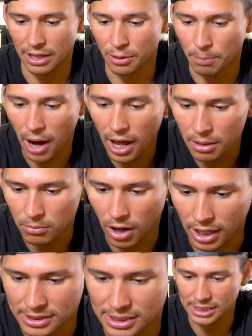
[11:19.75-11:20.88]
Now the bottom
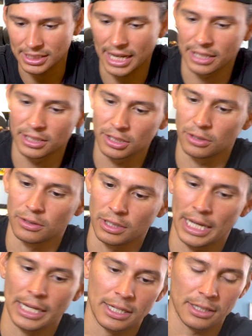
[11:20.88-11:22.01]
rocks, these like little
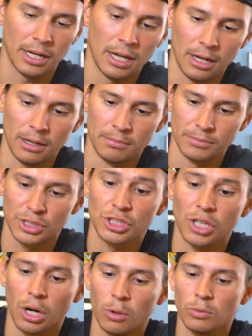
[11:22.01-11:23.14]
like um,
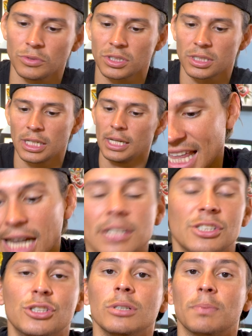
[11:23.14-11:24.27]
stones, that
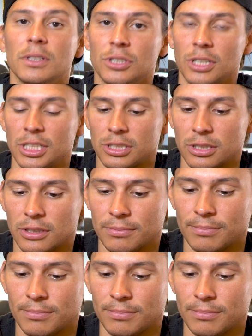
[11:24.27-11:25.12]
is super traditional.